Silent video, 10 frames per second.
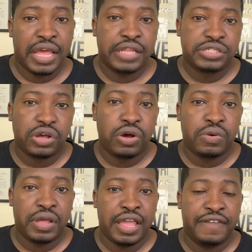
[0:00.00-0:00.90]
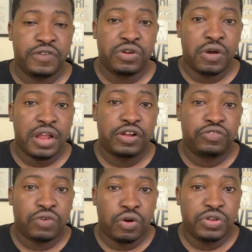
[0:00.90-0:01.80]
And so you're going
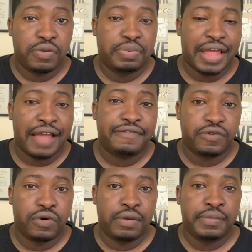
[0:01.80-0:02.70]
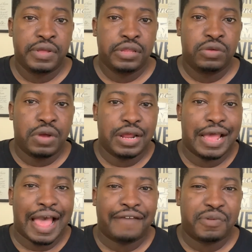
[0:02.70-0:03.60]
to grow your platform, you want to
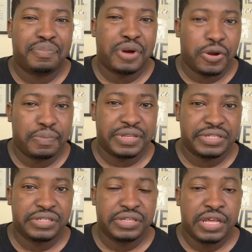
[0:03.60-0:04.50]
have a purpose.